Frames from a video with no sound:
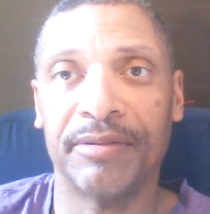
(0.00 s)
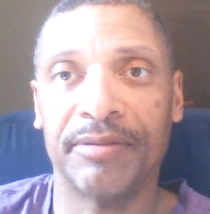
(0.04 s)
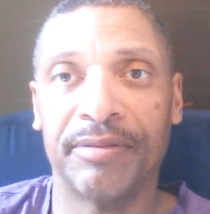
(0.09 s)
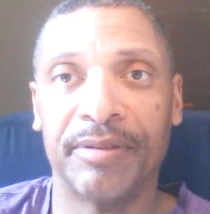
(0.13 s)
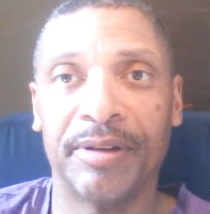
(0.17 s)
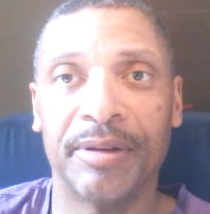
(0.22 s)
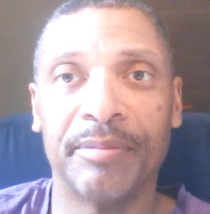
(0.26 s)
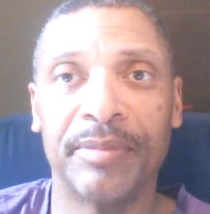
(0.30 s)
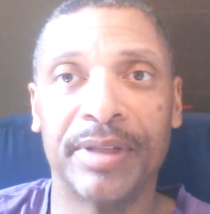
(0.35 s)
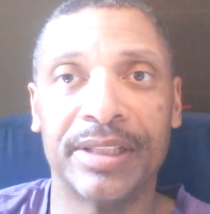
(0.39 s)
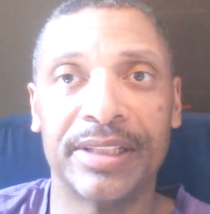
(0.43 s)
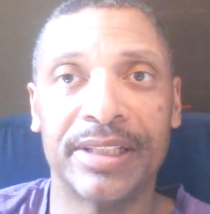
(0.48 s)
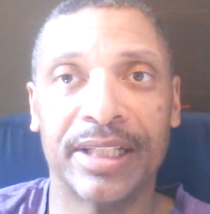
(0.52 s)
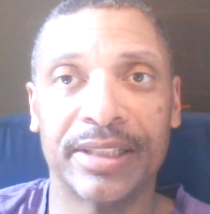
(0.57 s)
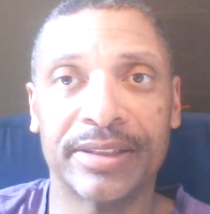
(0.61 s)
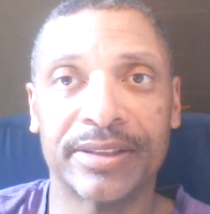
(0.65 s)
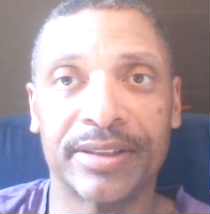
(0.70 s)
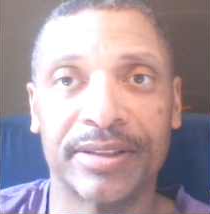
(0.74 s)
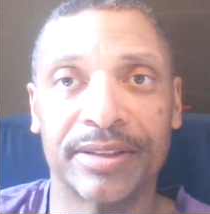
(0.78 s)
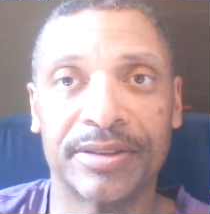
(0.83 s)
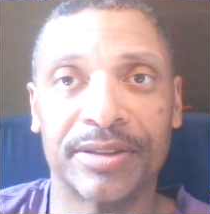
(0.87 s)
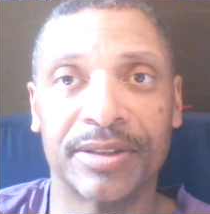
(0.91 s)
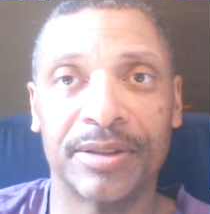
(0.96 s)
from the
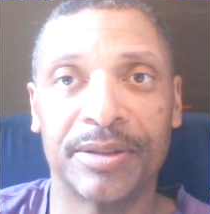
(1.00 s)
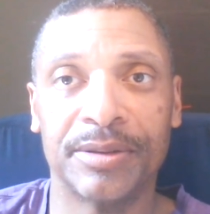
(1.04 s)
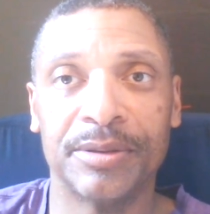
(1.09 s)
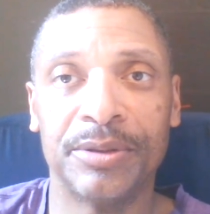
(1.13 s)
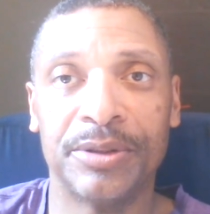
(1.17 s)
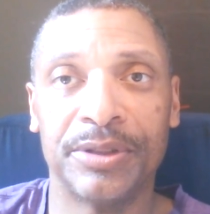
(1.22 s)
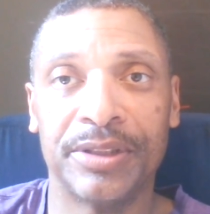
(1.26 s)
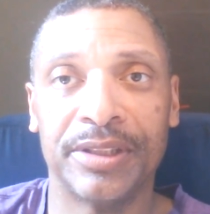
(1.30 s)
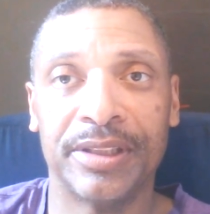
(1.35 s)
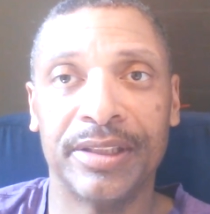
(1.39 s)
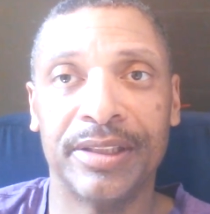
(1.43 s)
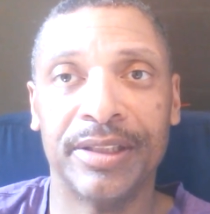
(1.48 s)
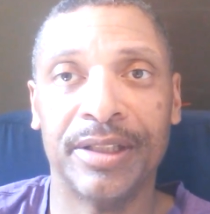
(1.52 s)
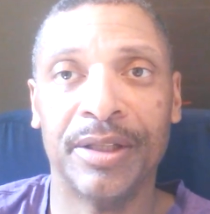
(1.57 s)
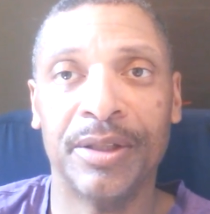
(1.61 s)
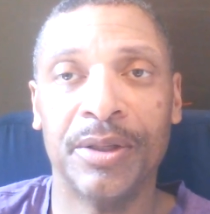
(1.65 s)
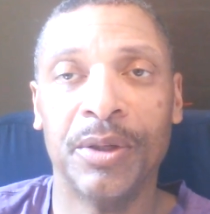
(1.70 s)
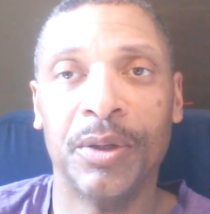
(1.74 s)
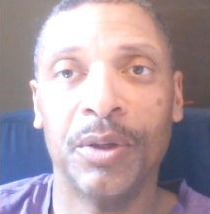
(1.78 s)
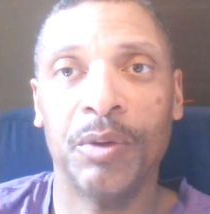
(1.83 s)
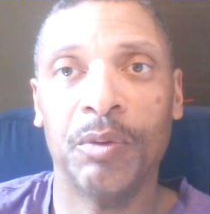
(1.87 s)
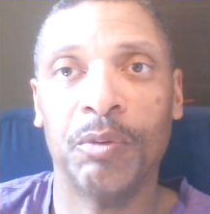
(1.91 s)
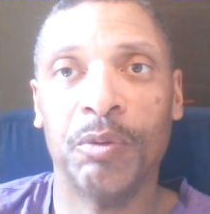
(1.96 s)
Tesla solution
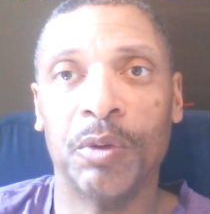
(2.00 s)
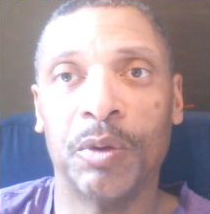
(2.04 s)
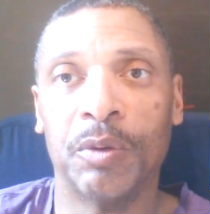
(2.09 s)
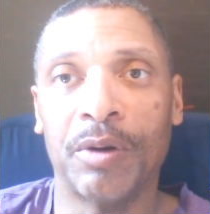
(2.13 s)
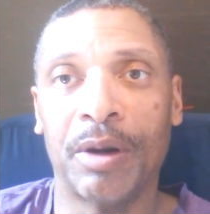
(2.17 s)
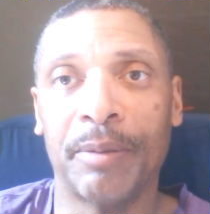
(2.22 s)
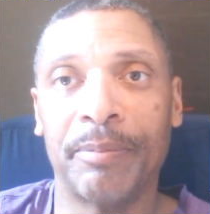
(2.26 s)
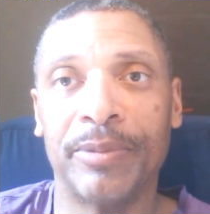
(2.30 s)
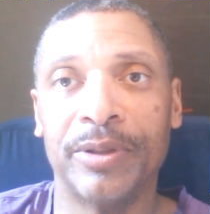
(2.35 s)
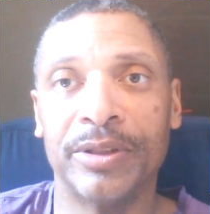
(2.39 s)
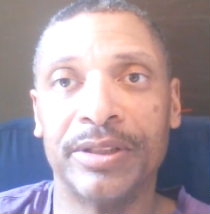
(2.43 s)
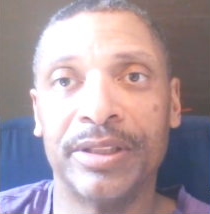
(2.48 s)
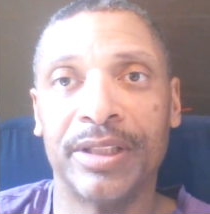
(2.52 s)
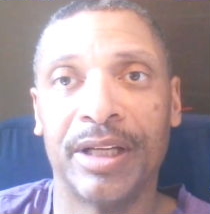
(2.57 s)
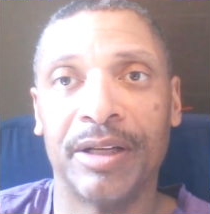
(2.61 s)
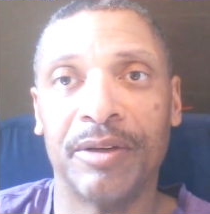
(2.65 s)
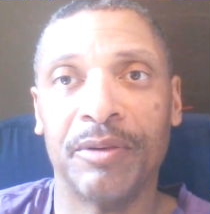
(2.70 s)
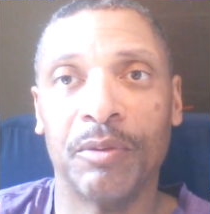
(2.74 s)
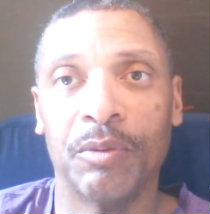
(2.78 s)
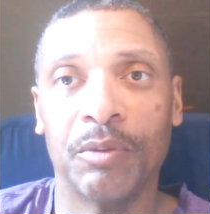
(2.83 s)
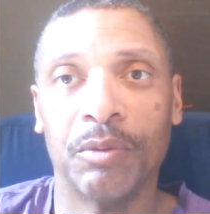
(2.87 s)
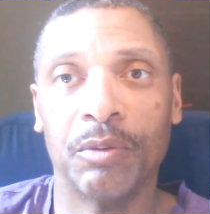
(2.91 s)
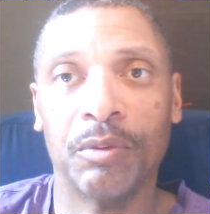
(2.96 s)
will
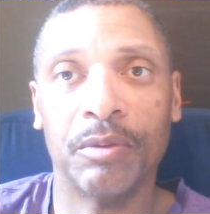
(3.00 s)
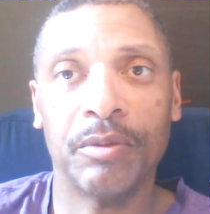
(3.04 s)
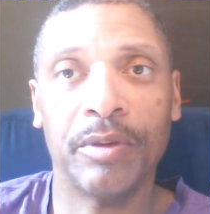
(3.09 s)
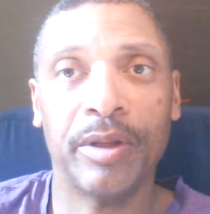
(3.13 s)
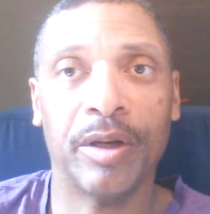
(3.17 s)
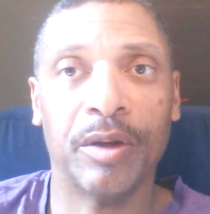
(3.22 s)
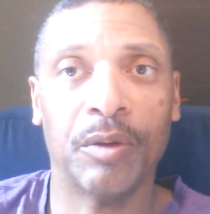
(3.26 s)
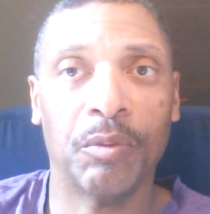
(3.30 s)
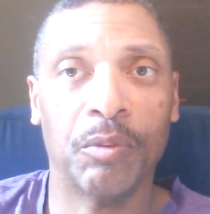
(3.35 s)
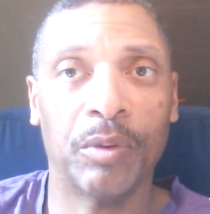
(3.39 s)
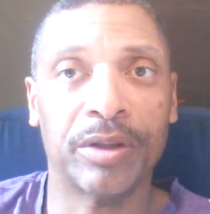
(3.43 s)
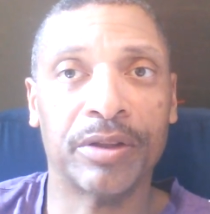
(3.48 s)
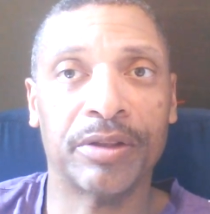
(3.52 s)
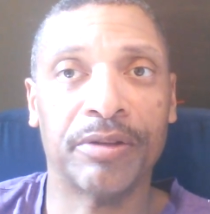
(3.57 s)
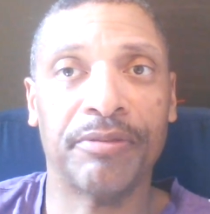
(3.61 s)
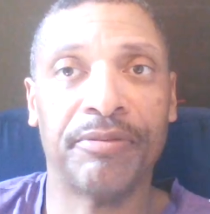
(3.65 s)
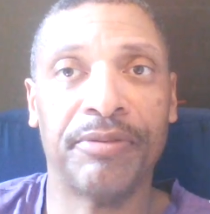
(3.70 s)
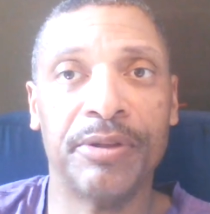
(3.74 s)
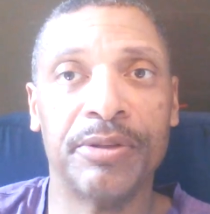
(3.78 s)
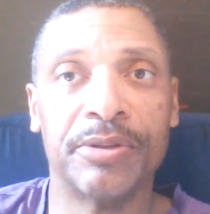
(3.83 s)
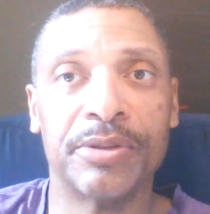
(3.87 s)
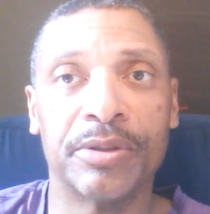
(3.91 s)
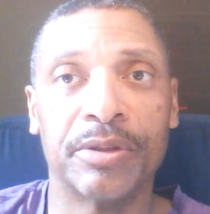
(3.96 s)
represent, you know, what the
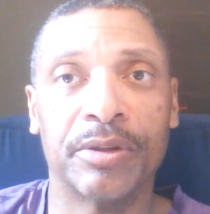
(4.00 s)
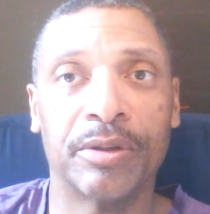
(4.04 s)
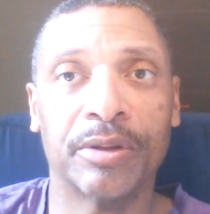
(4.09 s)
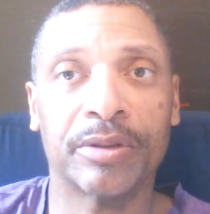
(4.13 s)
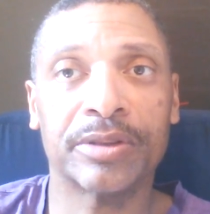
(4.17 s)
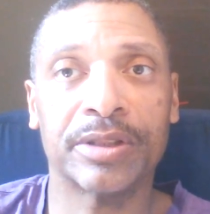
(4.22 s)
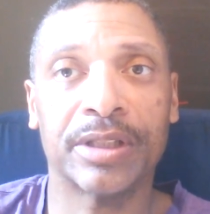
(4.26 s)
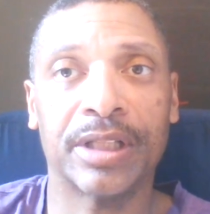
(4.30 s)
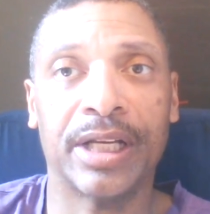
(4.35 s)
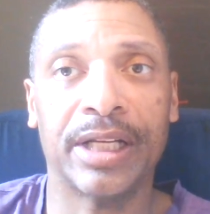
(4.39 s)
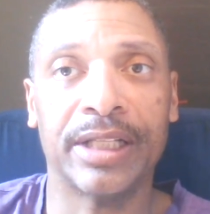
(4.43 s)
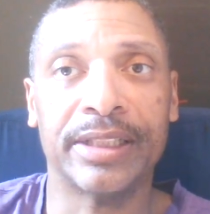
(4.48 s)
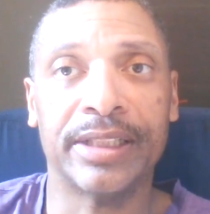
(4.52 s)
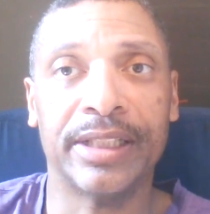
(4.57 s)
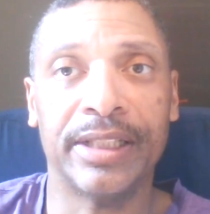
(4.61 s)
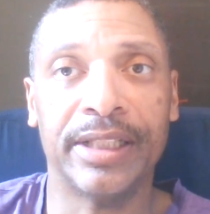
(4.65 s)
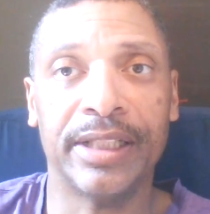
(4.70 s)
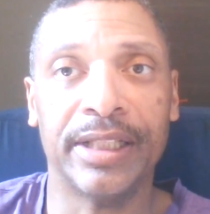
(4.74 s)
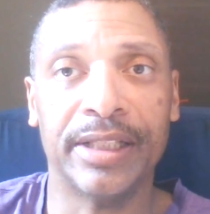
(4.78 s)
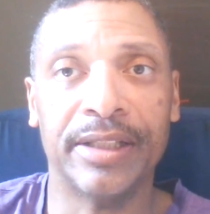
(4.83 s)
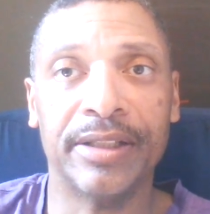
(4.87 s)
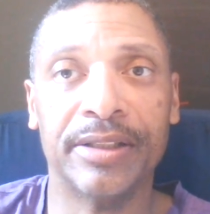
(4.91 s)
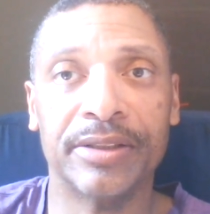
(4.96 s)
future looks like
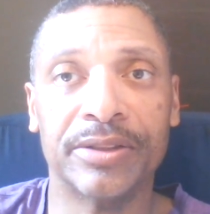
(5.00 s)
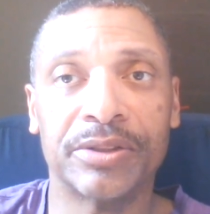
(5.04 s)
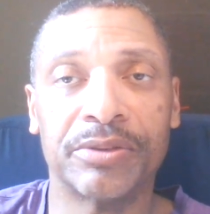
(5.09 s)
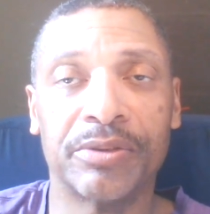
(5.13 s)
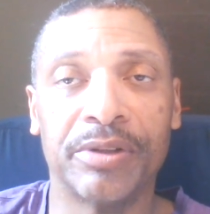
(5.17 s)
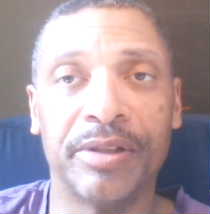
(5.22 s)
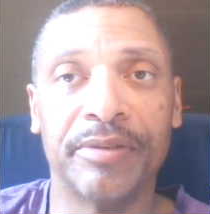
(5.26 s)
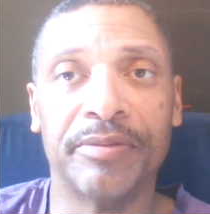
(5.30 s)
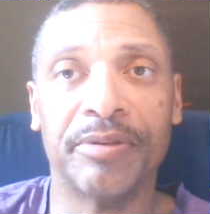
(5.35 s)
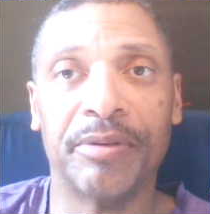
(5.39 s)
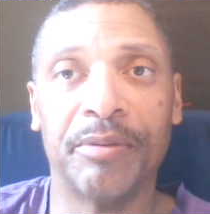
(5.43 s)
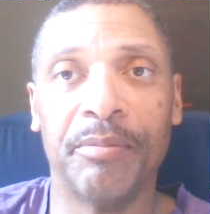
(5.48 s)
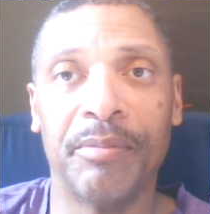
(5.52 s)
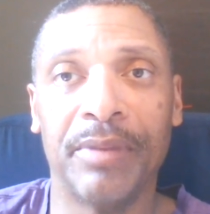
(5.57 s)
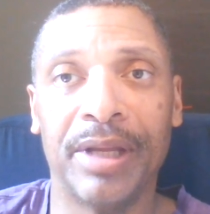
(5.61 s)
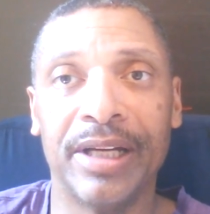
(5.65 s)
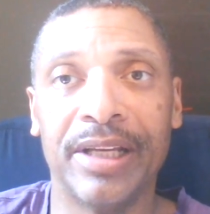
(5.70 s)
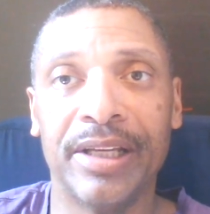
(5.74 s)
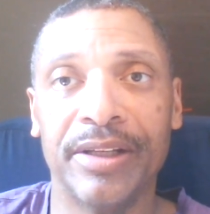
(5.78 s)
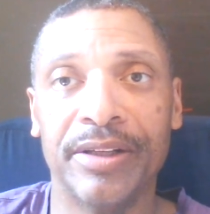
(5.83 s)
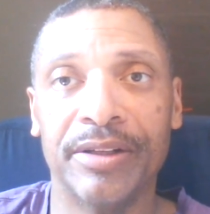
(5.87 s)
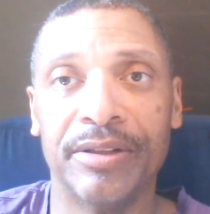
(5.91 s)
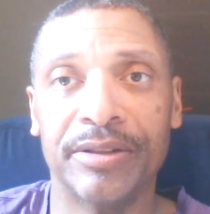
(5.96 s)
in the industry for
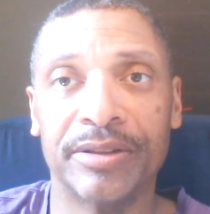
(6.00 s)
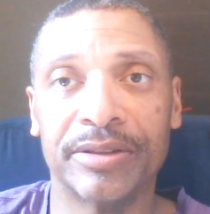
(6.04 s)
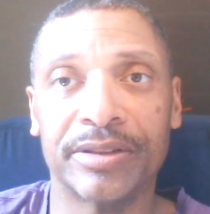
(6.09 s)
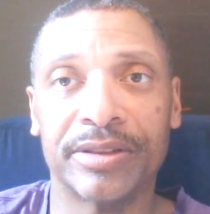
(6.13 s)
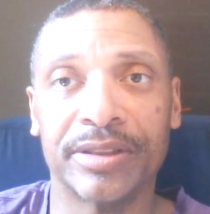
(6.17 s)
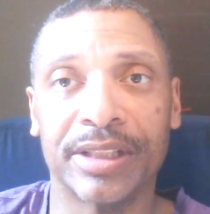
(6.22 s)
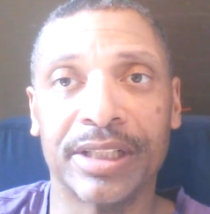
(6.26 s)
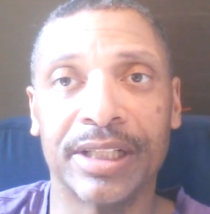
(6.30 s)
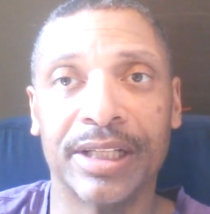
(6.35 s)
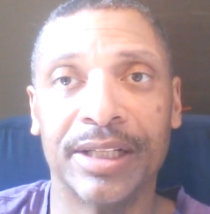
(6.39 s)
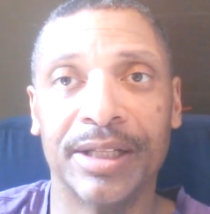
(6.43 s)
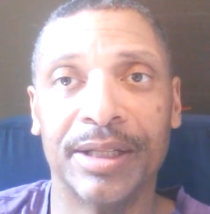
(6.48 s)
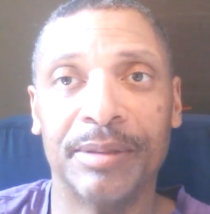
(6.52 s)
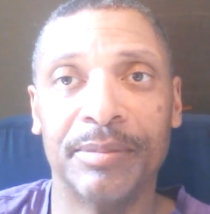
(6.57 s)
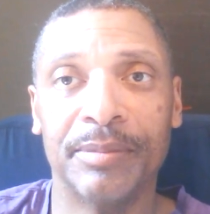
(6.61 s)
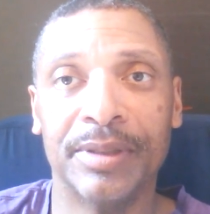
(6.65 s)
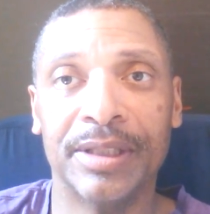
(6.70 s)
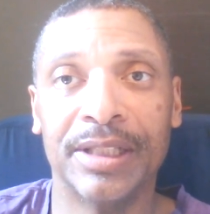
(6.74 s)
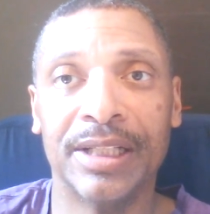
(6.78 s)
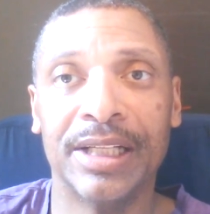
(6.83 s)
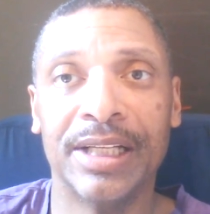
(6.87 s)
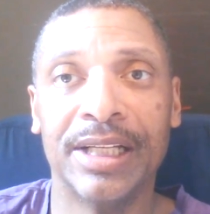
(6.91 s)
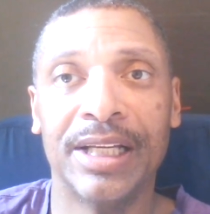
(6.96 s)
many years to
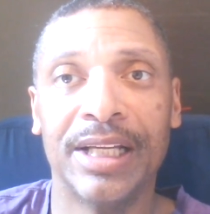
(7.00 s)
come.